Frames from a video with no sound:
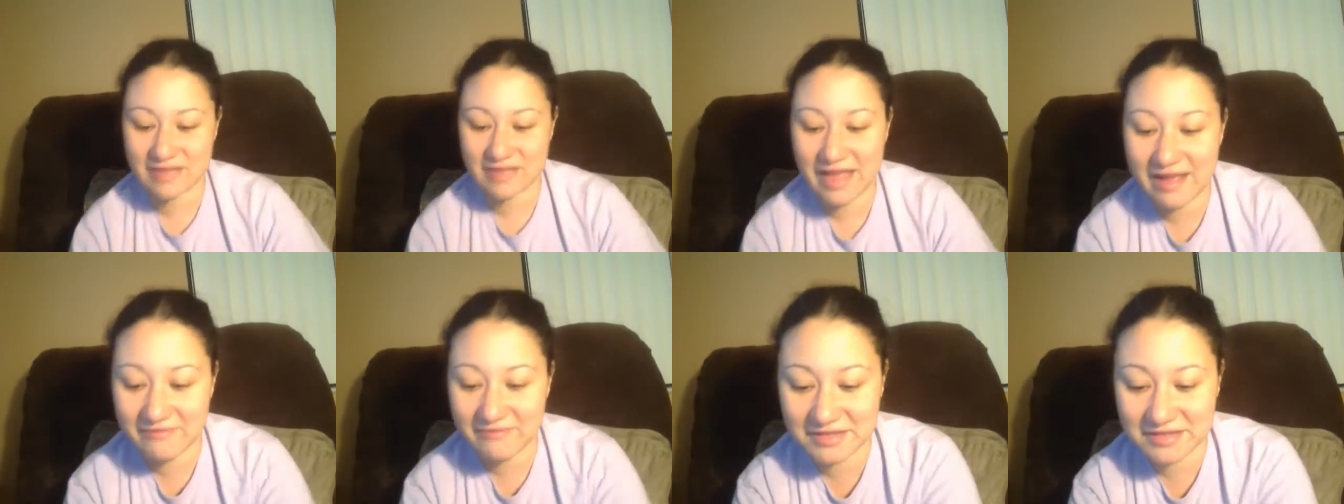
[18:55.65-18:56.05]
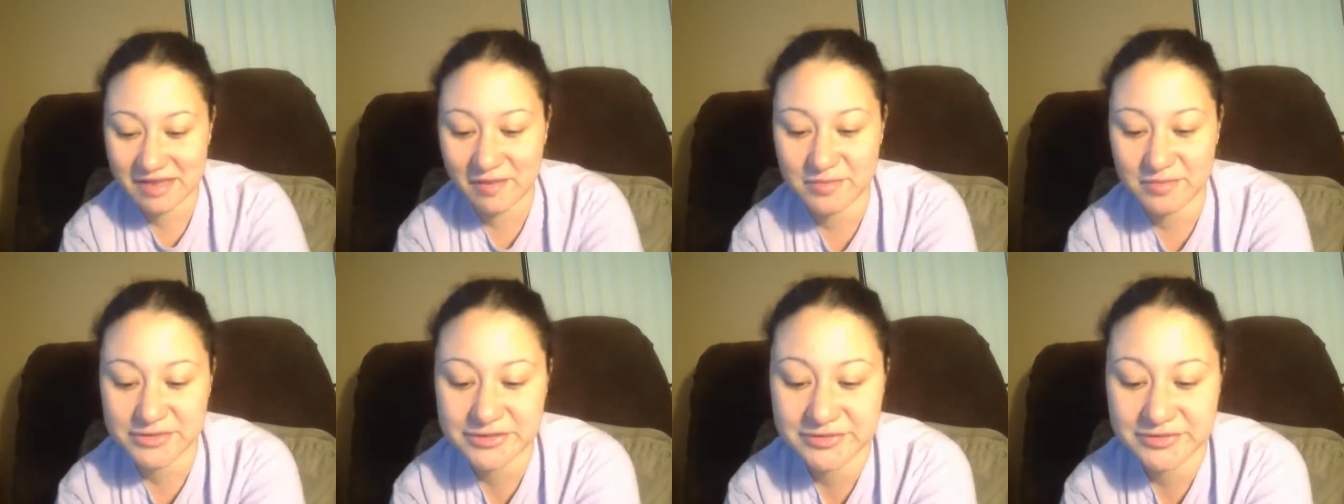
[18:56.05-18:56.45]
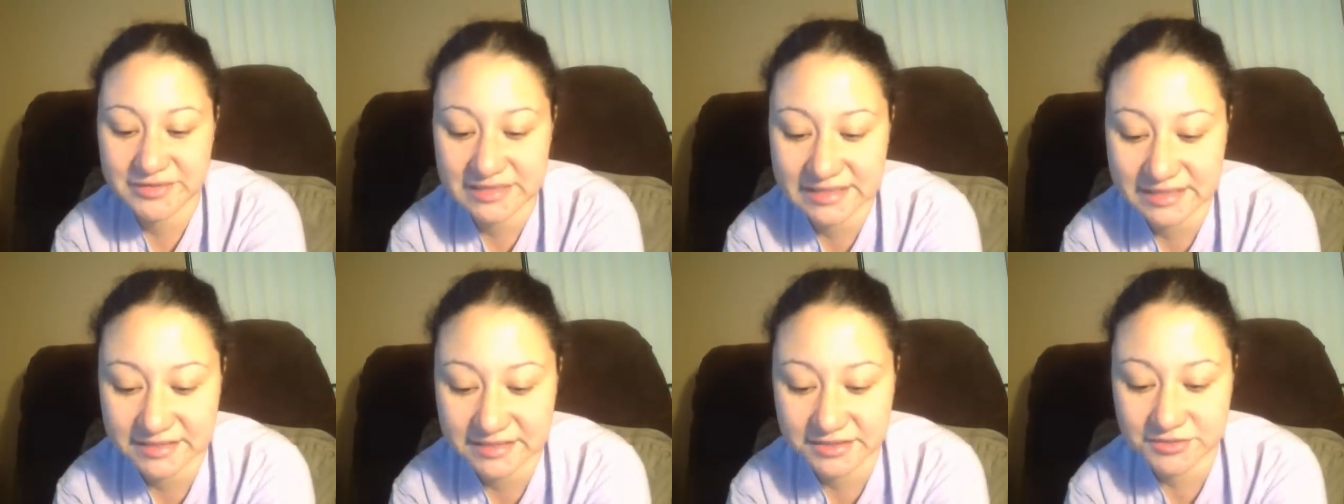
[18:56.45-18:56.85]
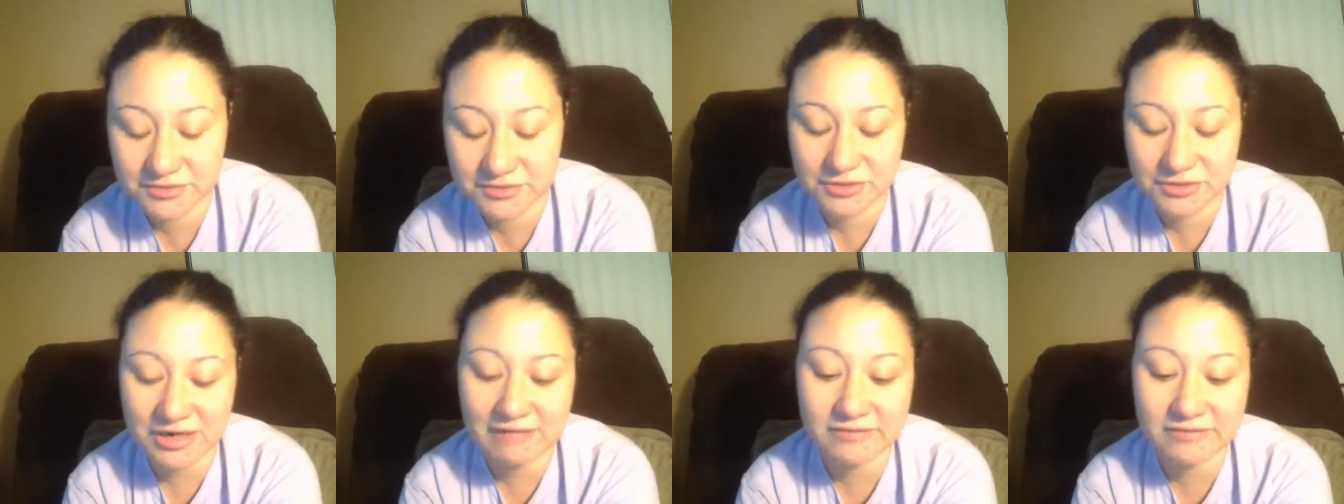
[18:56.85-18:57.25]
having the opportunity
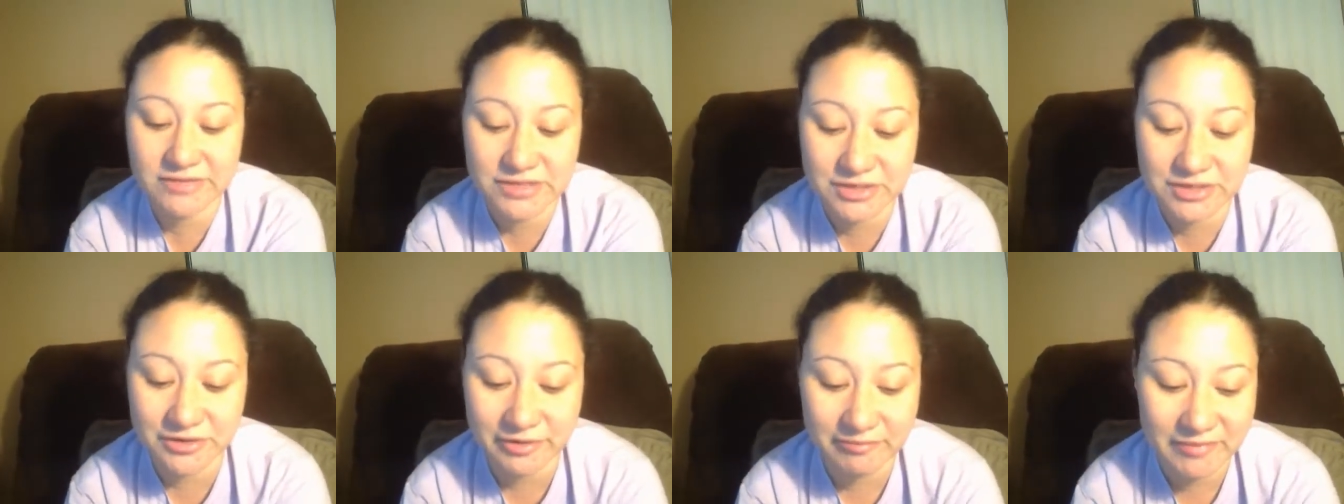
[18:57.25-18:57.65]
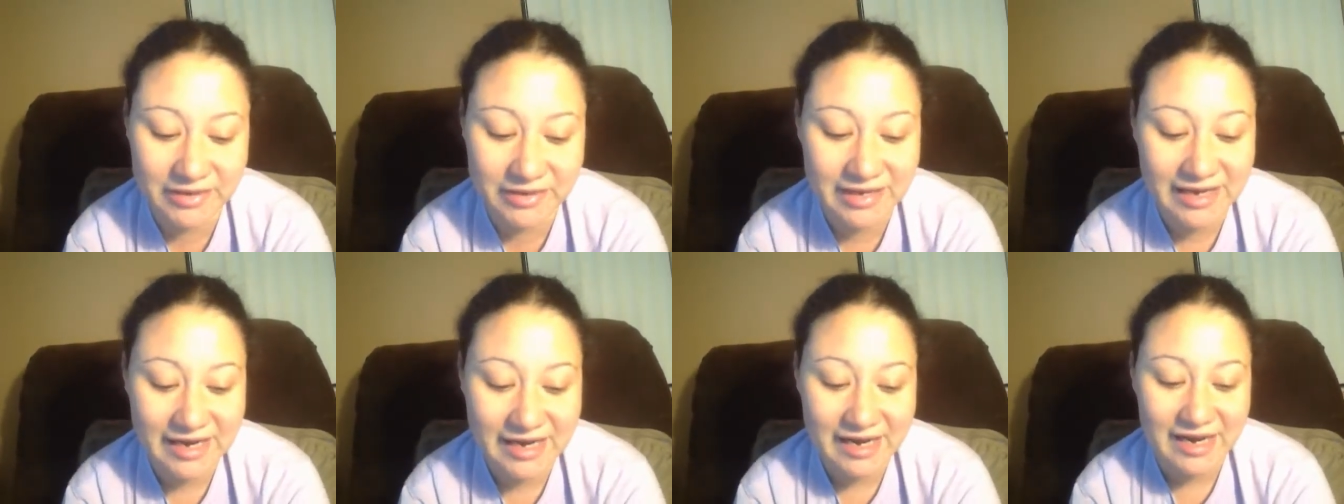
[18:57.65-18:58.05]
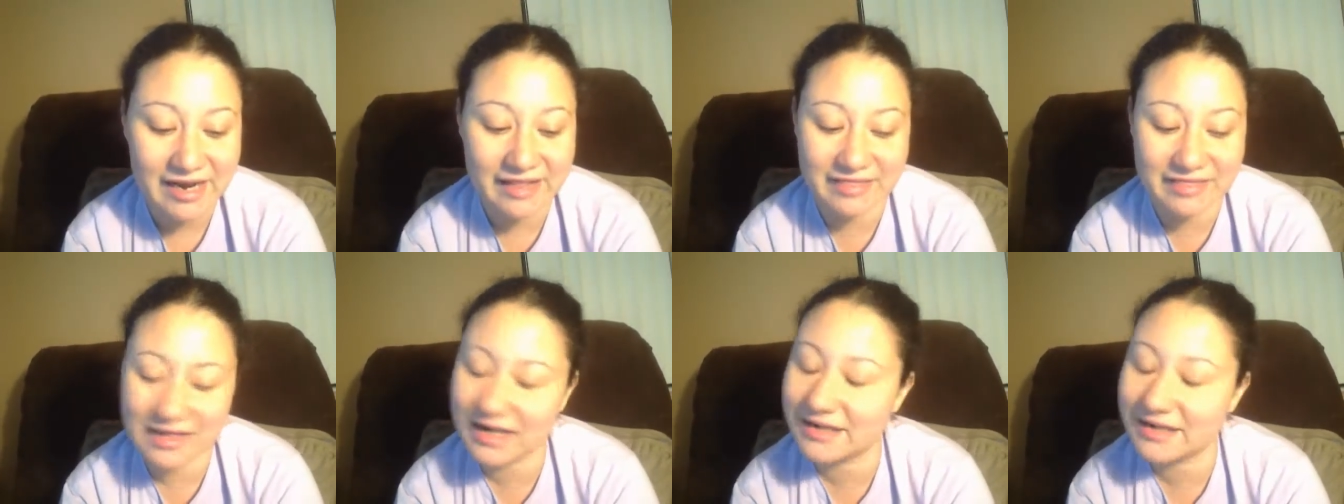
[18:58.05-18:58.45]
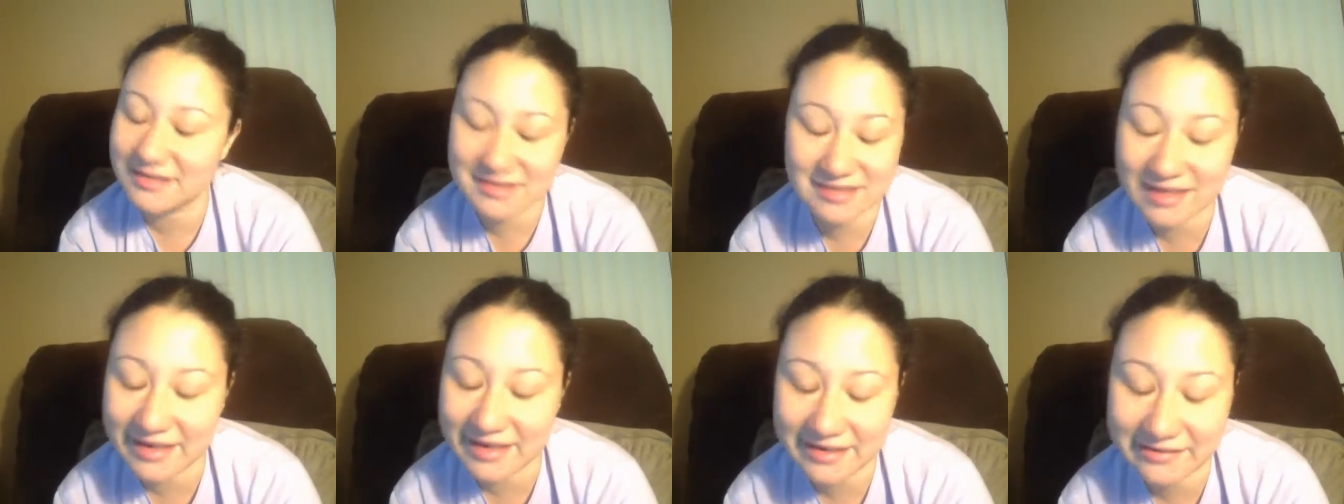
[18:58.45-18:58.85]
to travel to Europe and then I
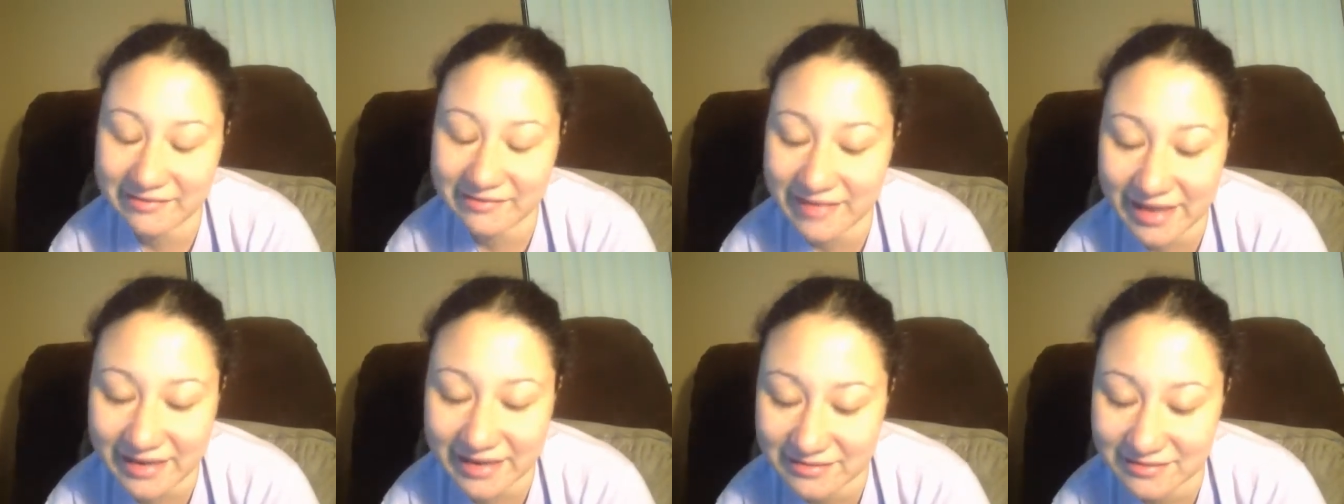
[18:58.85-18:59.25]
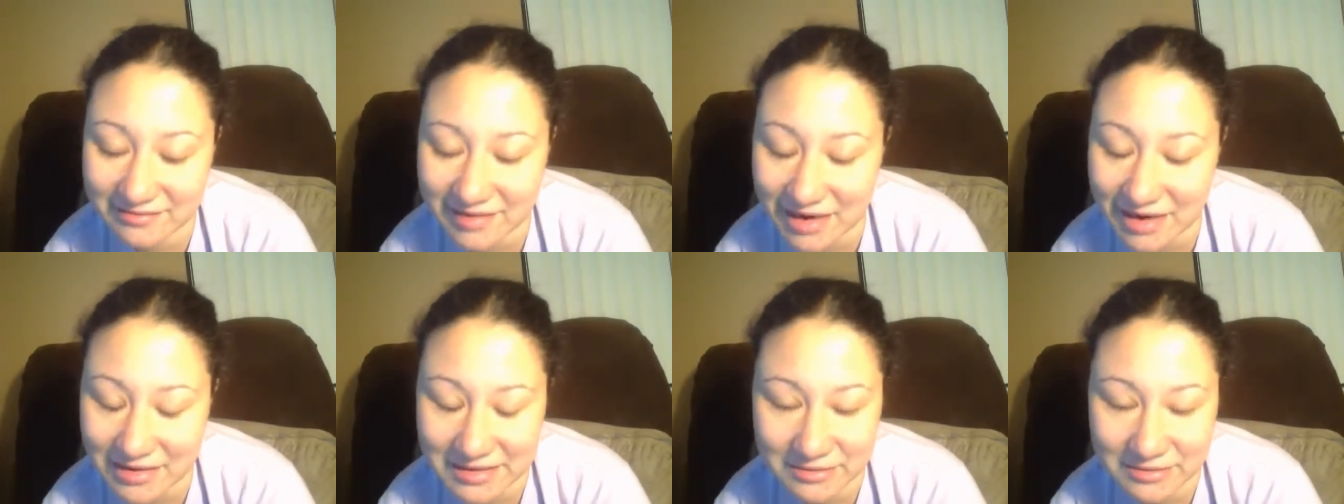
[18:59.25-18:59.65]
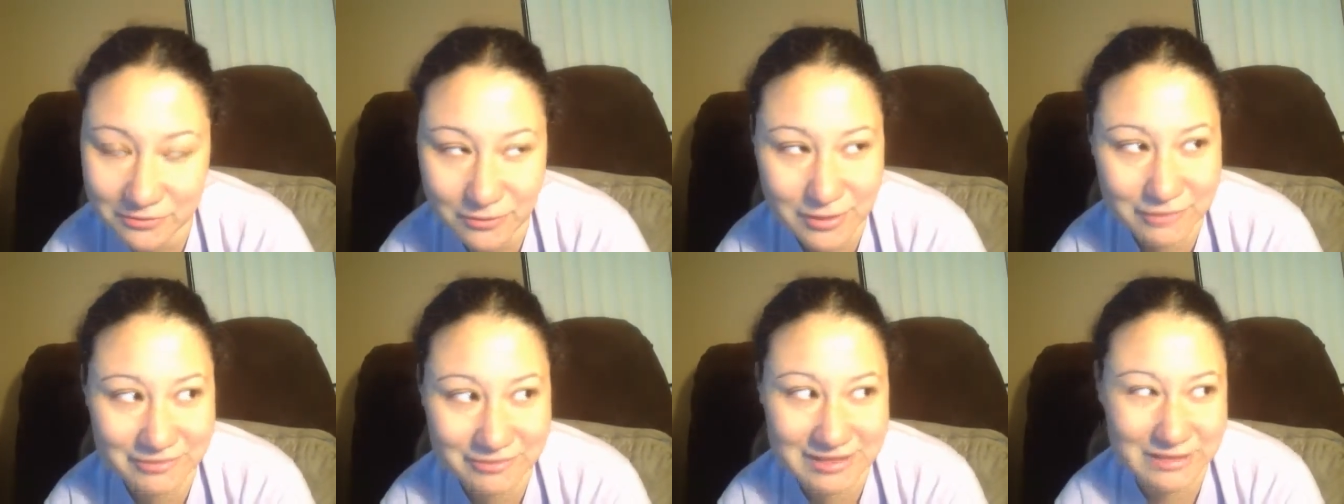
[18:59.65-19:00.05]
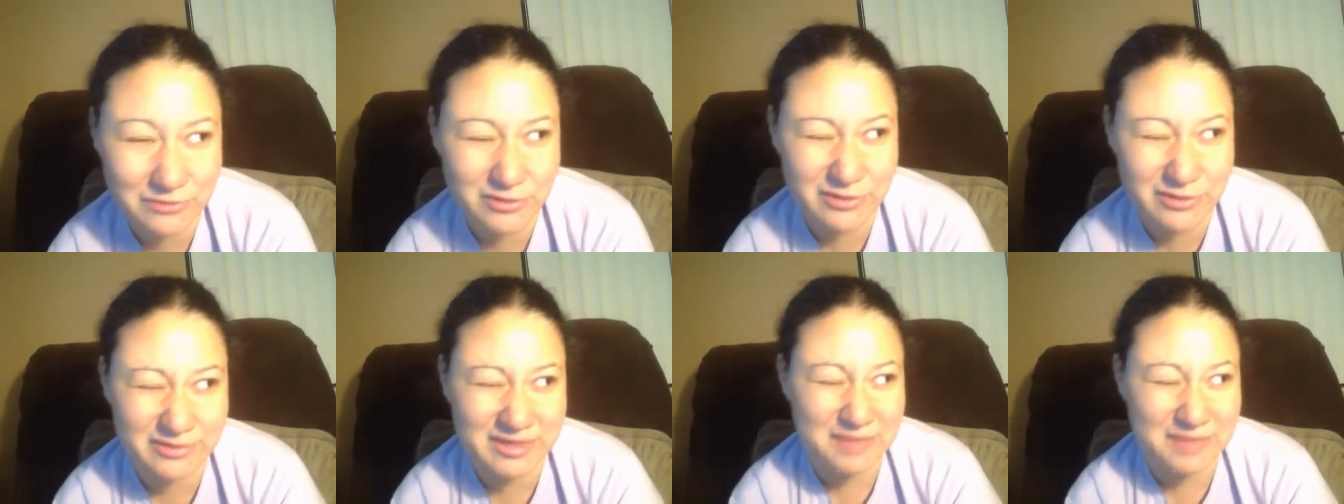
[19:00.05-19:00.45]
decided that I didn't want to really
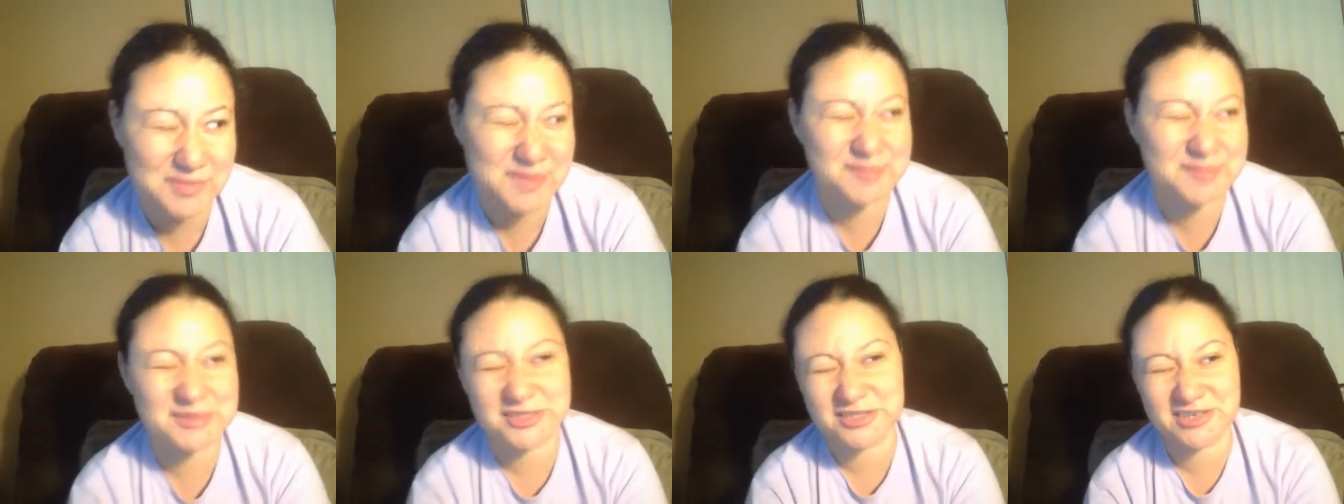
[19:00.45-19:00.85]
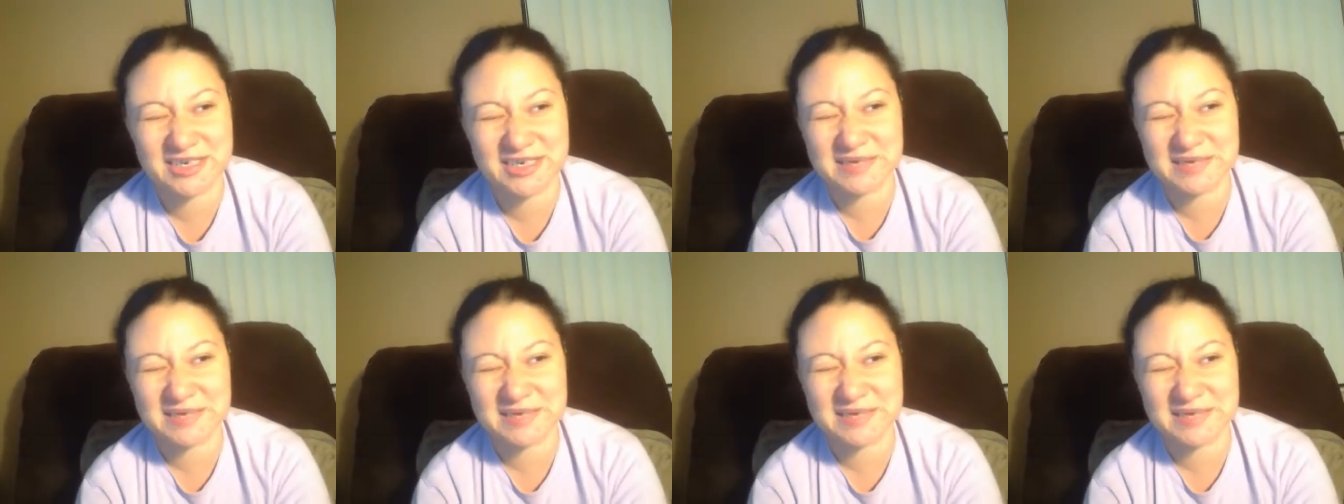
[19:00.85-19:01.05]
work with that publisher